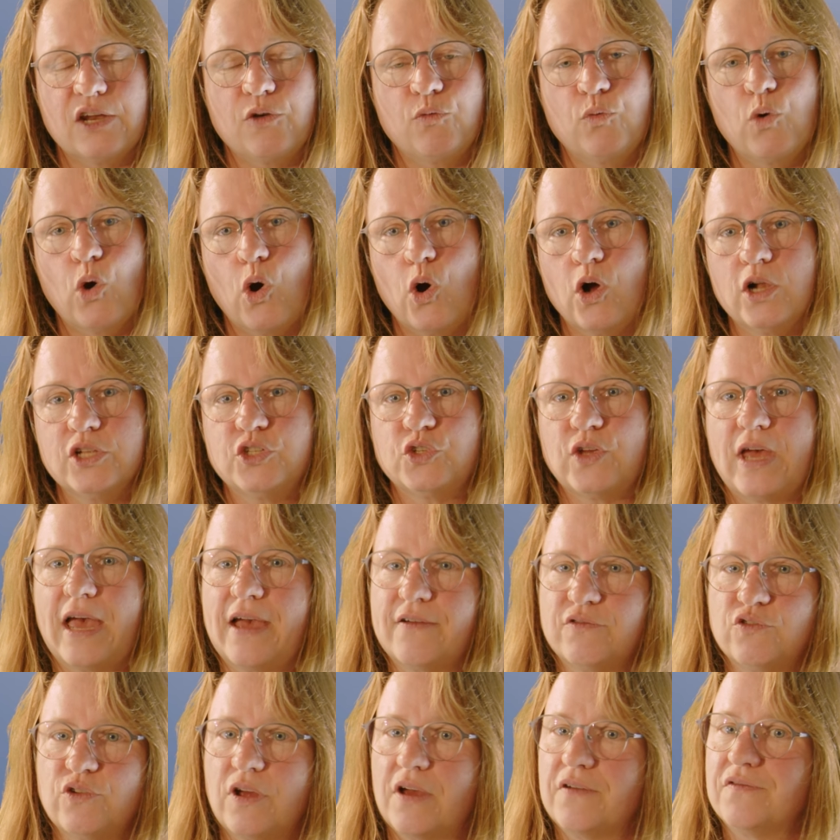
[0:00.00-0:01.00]
and we also
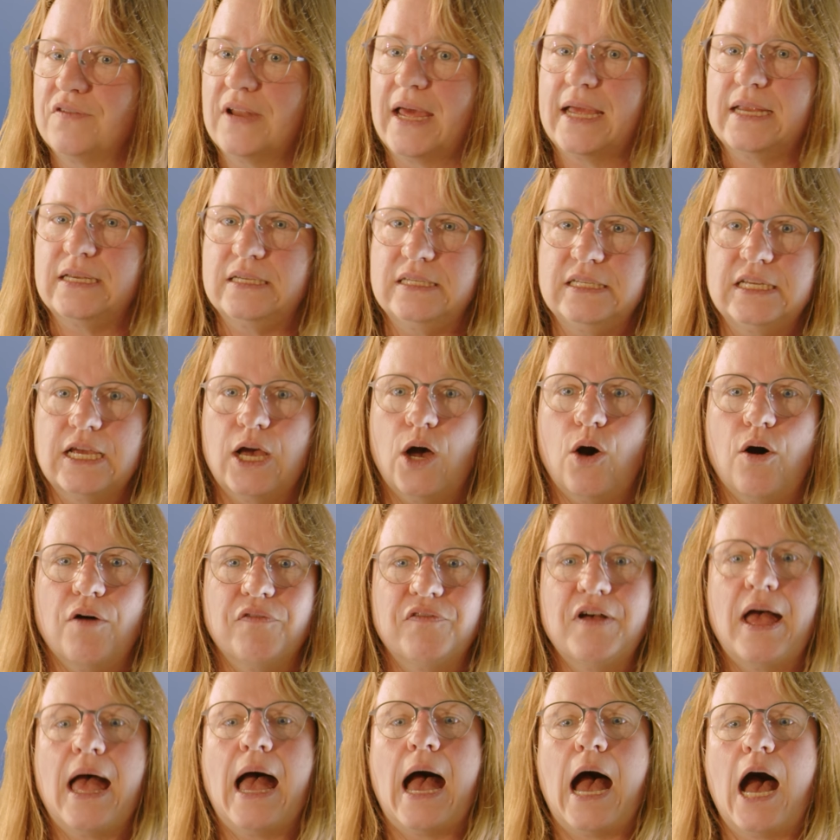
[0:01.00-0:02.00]
have to have an idea
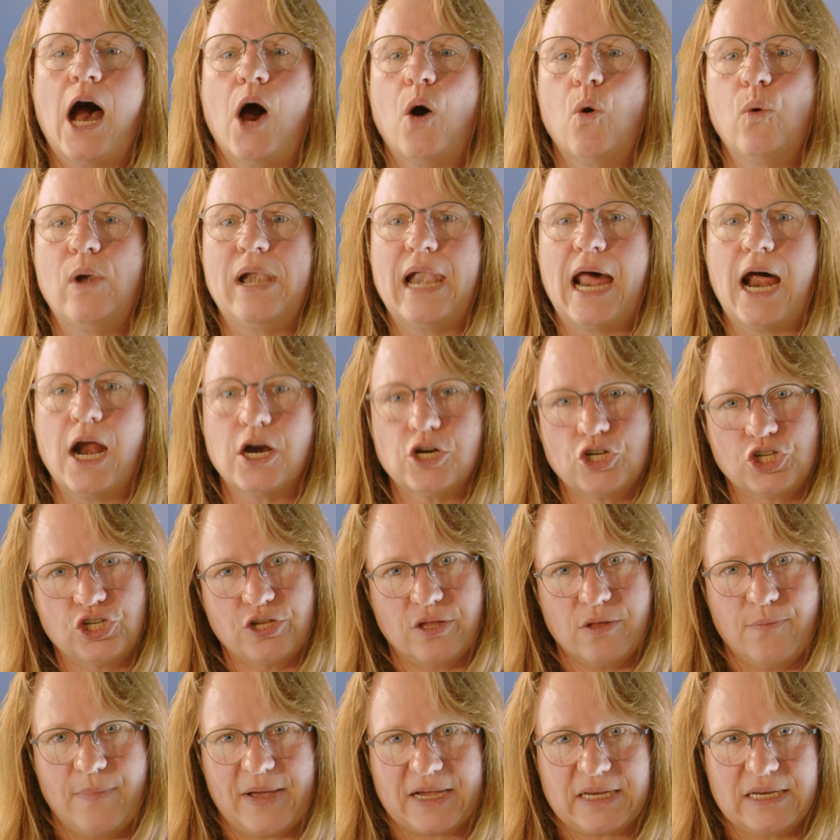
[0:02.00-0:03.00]
of how
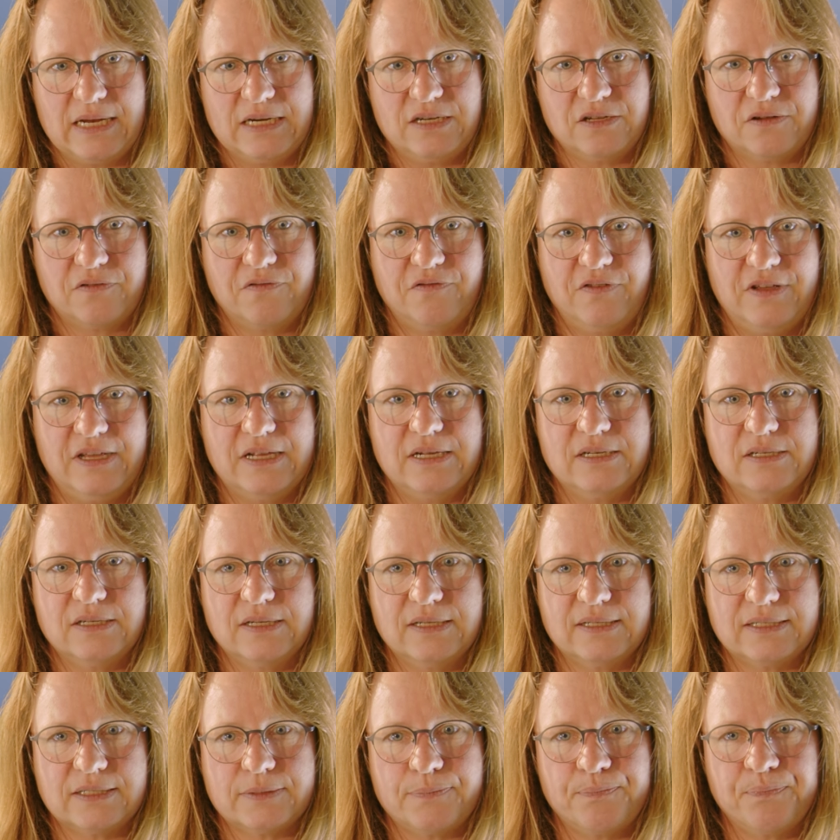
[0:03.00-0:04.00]
large the magnetic field
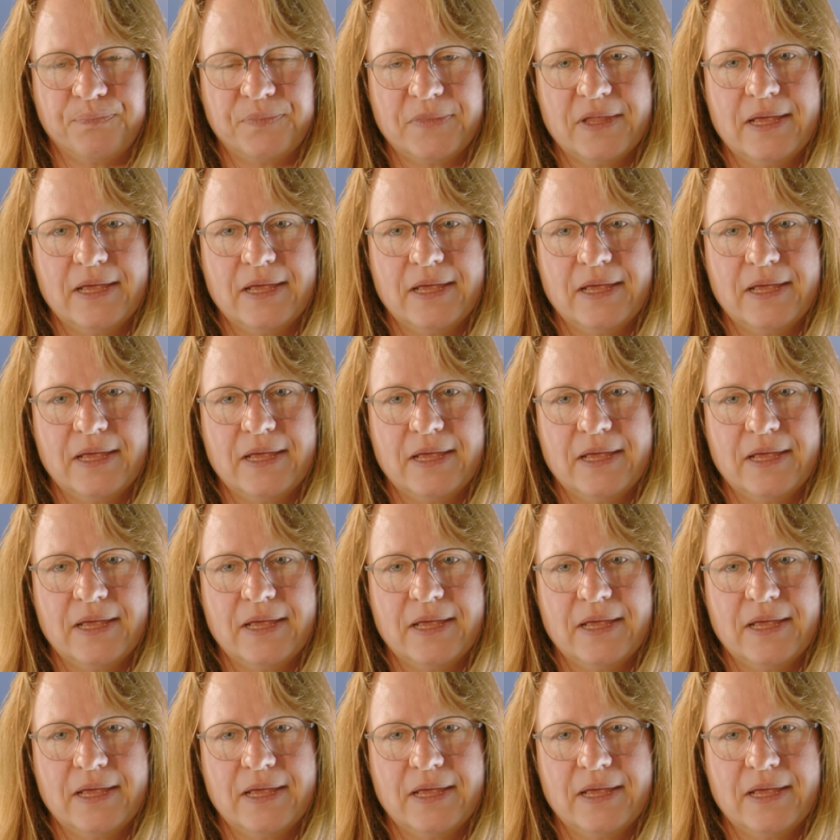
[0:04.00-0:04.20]
is.